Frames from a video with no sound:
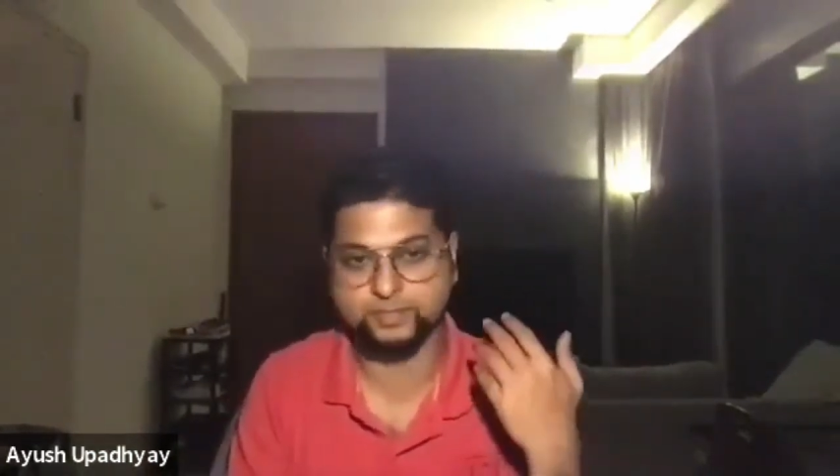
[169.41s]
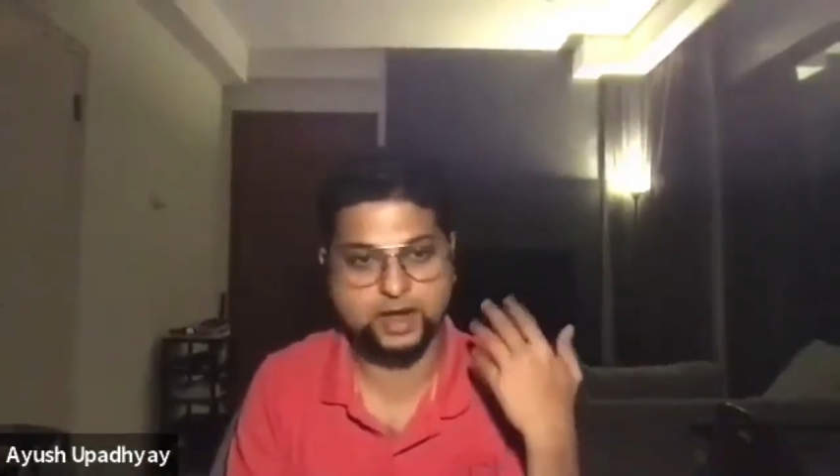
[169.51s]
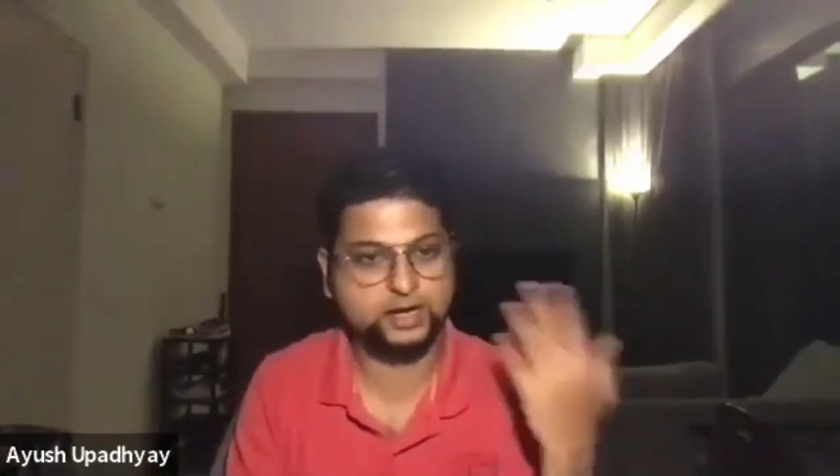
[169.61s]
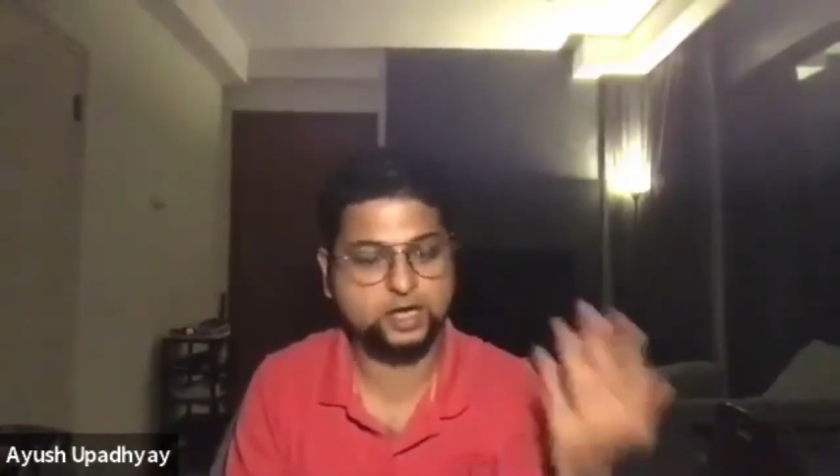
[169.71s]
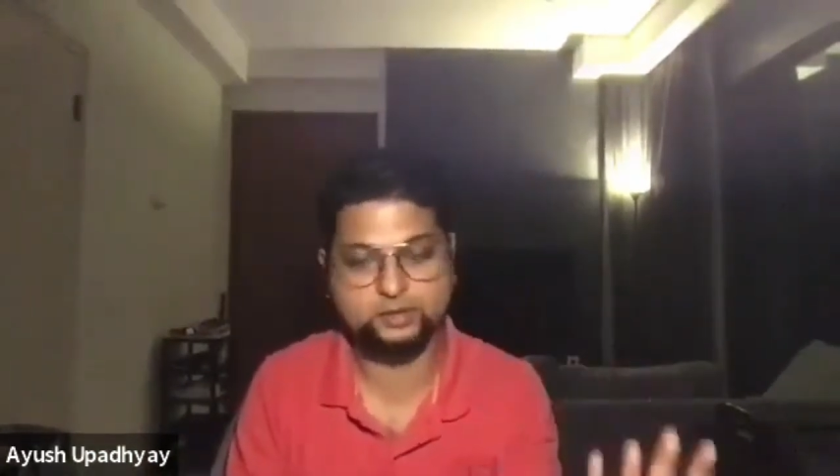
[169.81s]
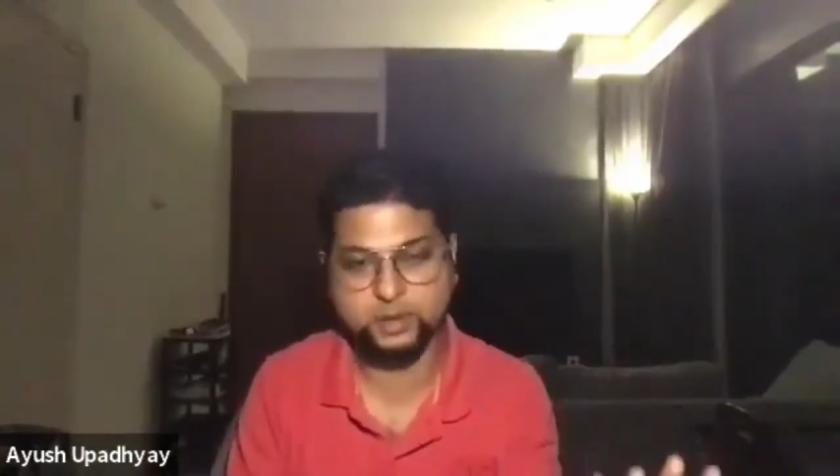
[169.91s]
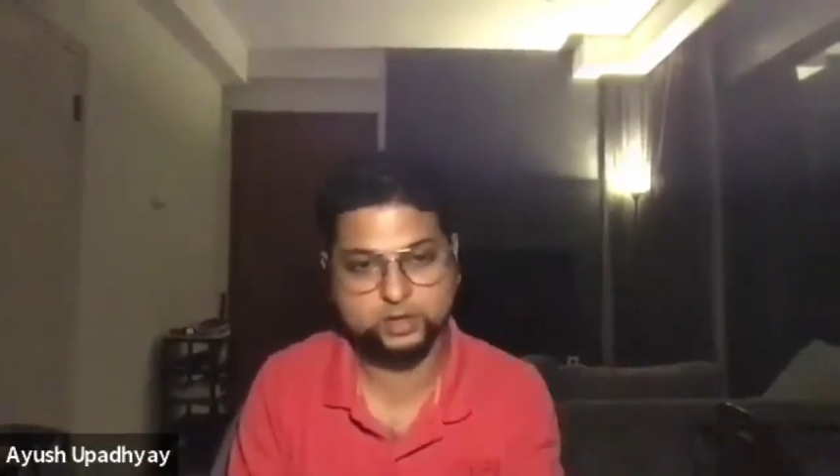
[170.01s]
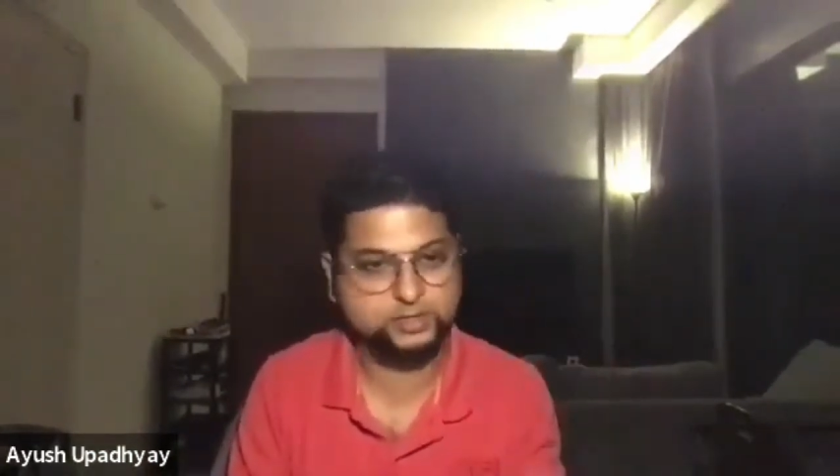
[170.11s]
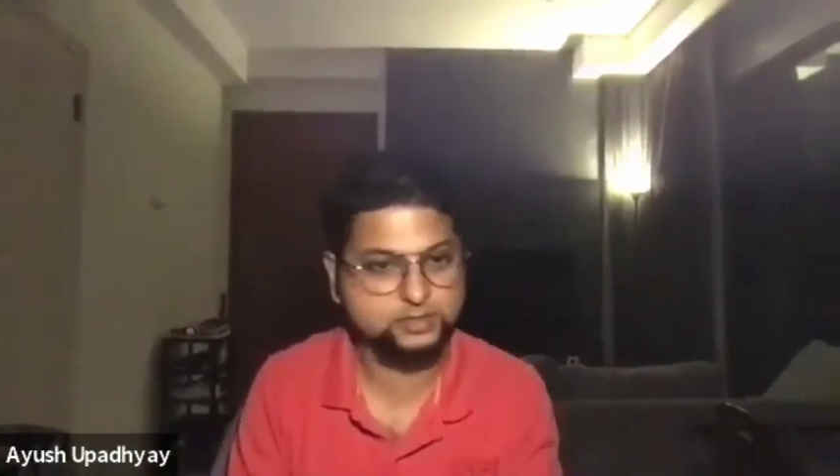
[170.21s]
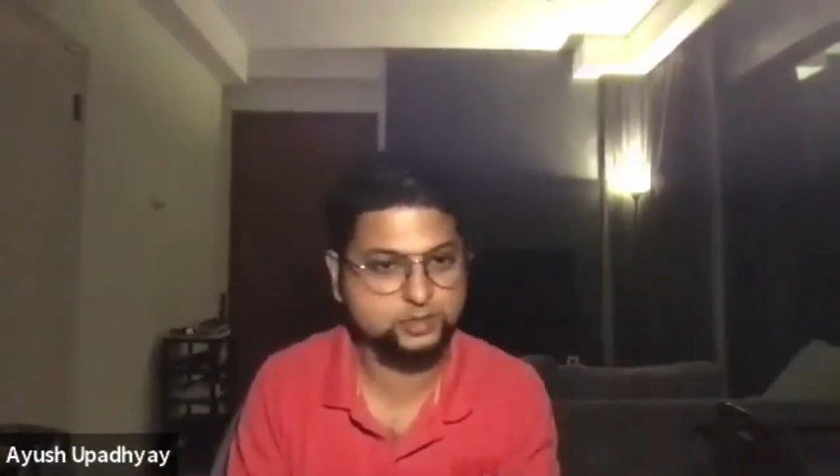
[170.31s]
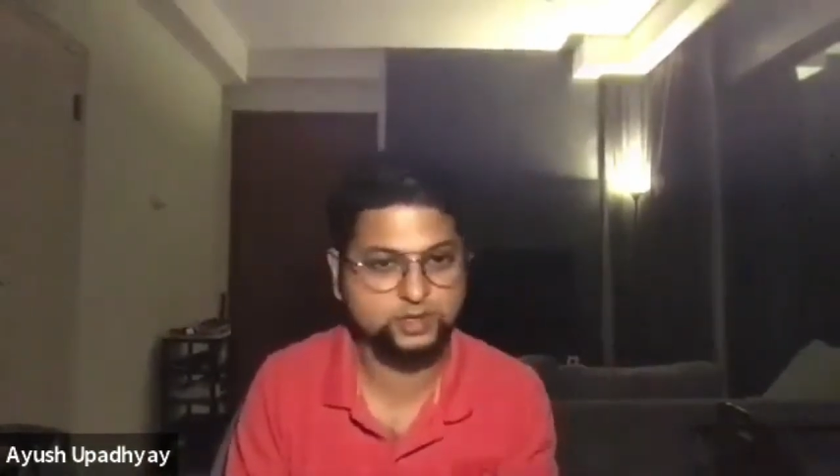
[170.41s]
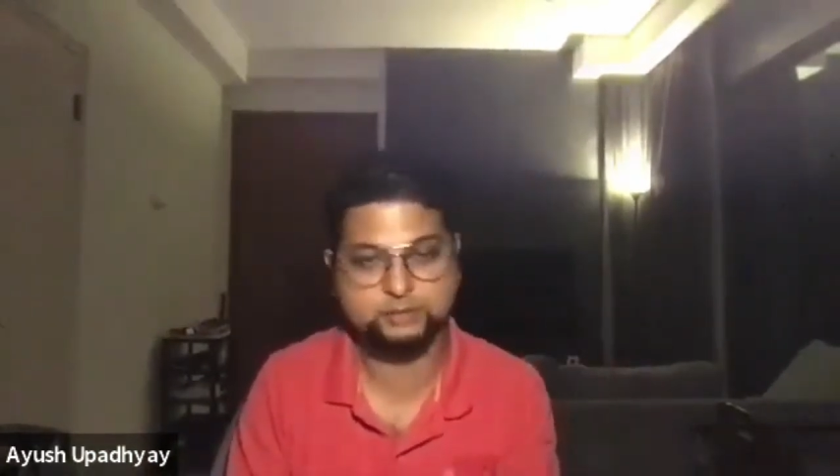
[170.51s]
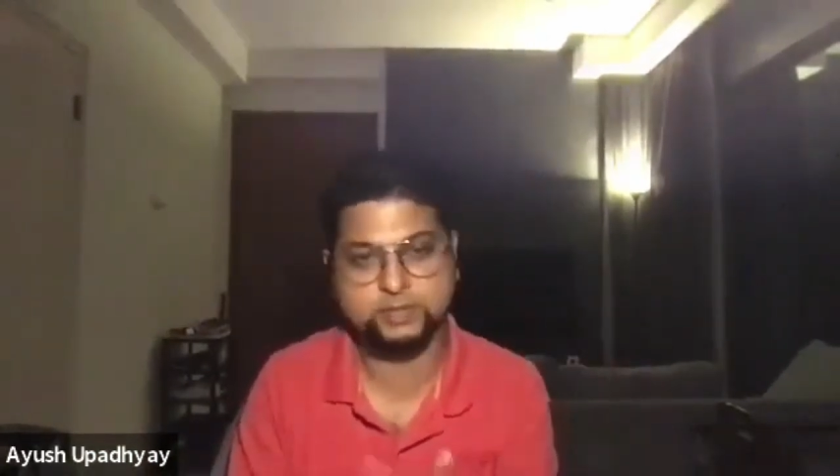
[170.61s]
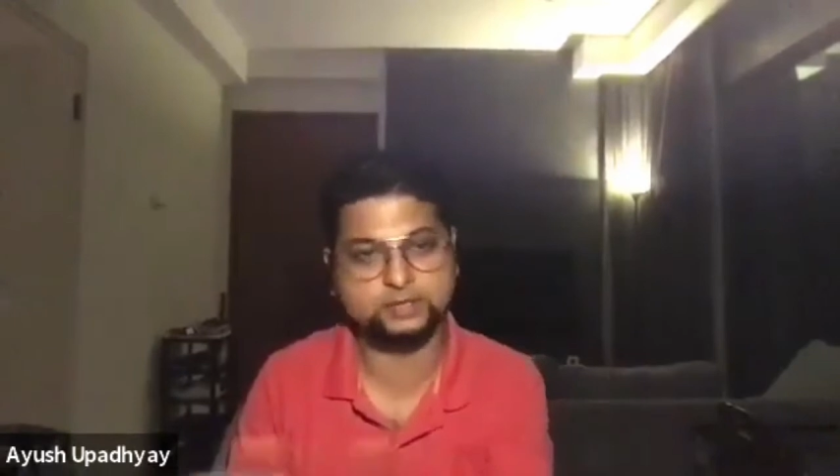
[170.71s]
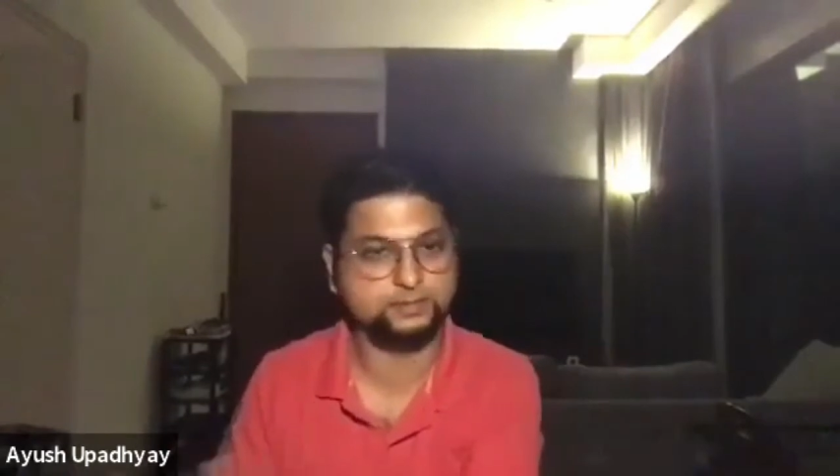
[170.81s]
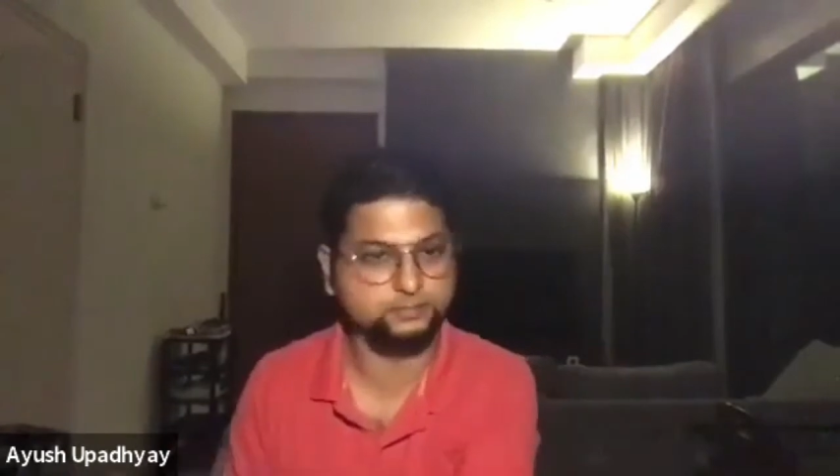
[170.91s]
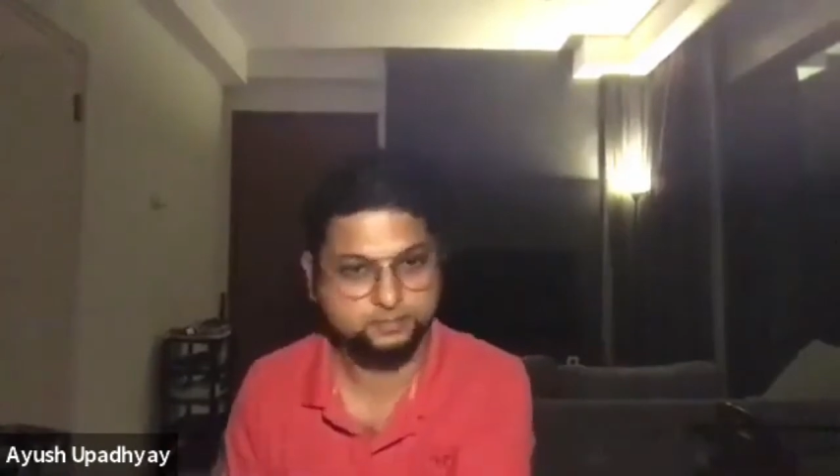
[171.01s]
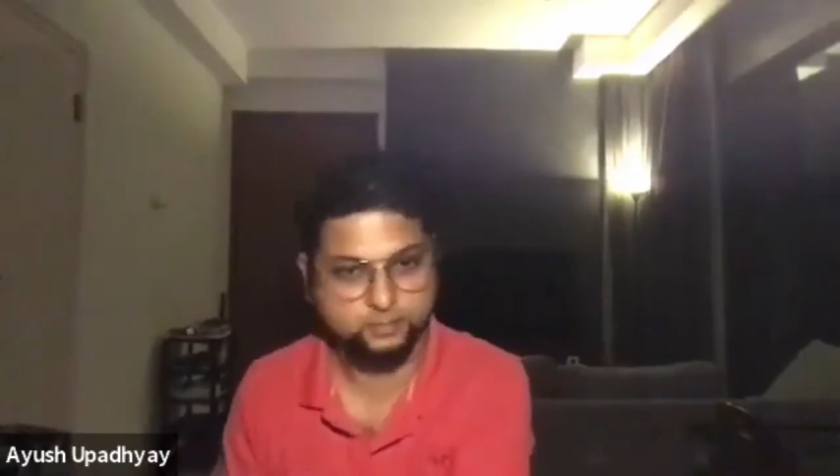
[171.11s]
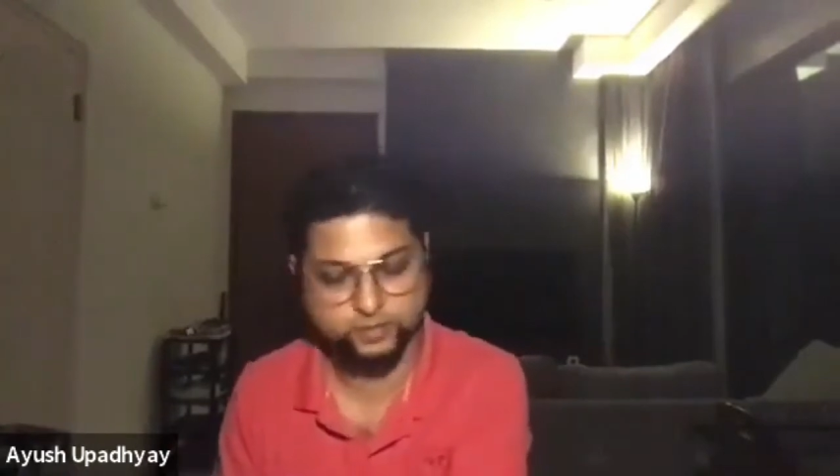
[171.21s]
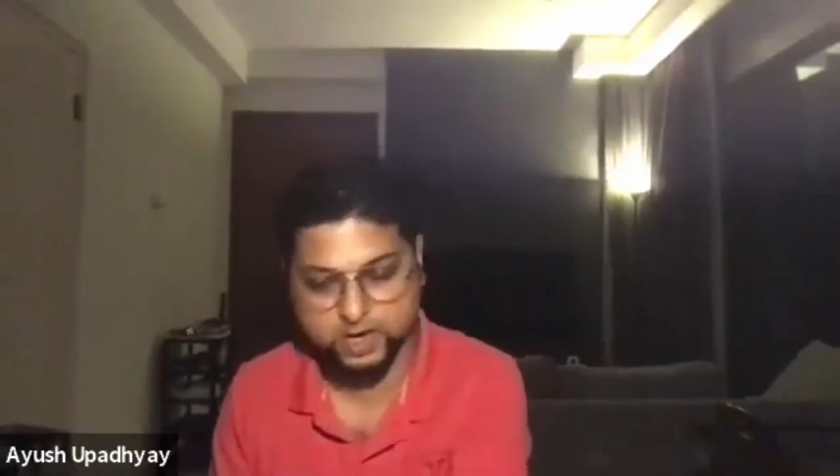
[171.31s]
idea about a story and makes a
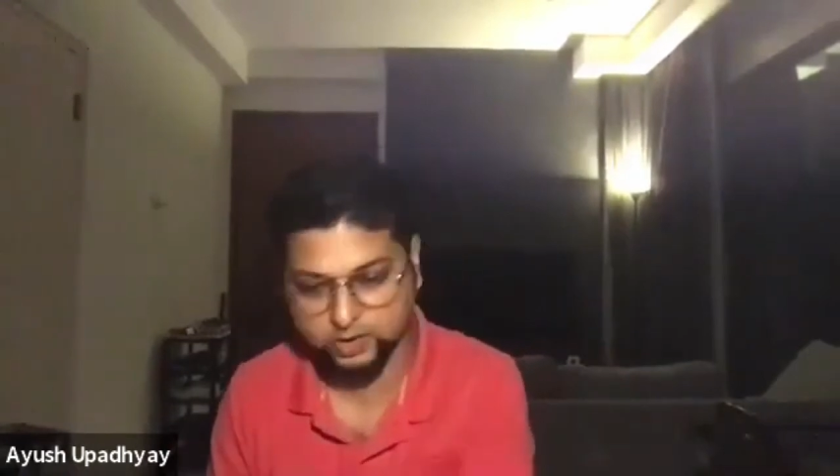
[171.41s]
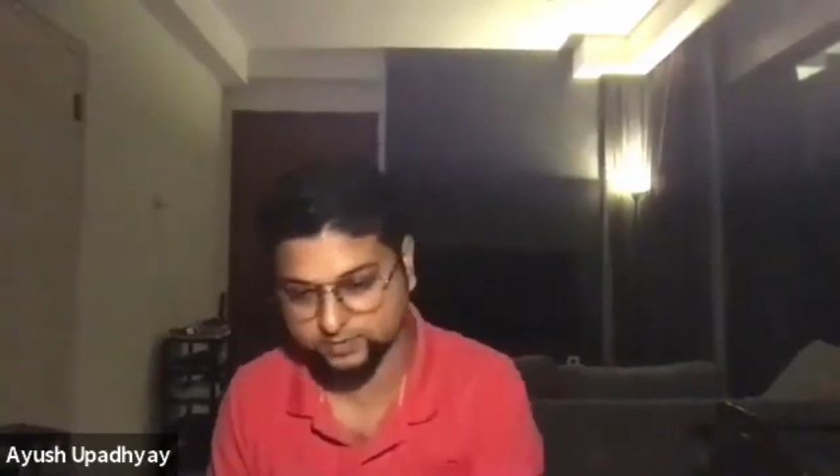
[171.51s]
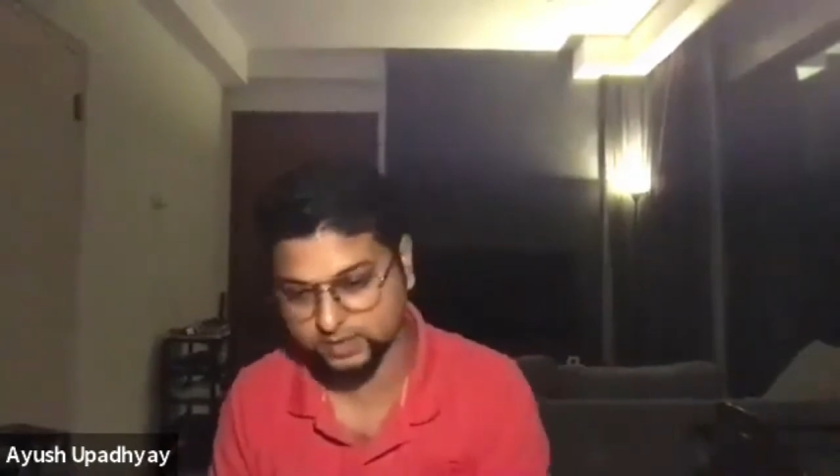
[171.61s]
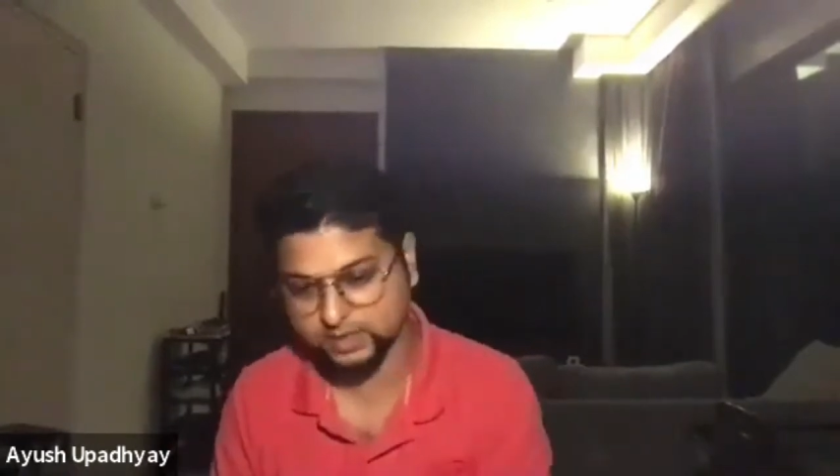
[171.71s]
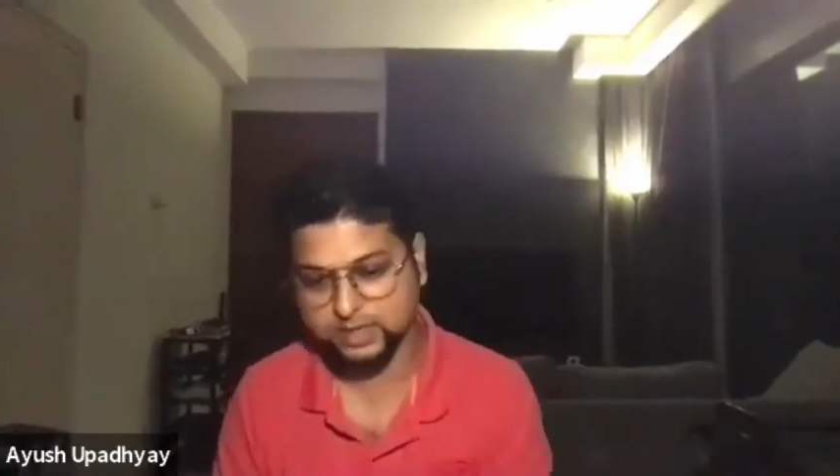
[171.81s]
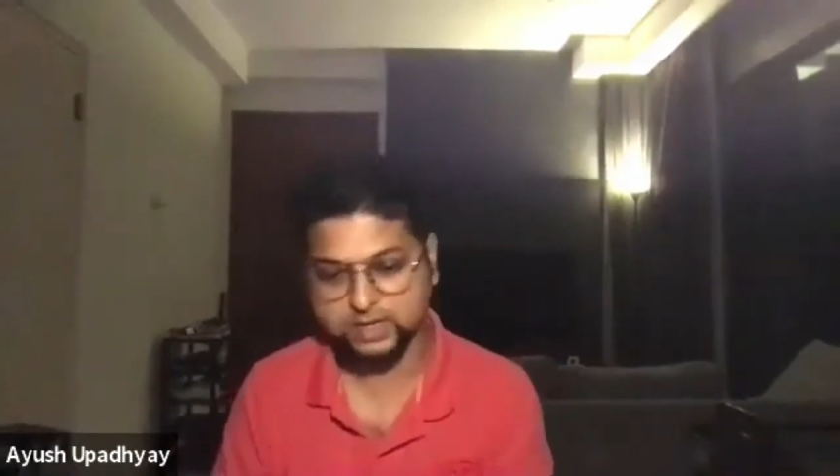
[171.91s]
movie out of it.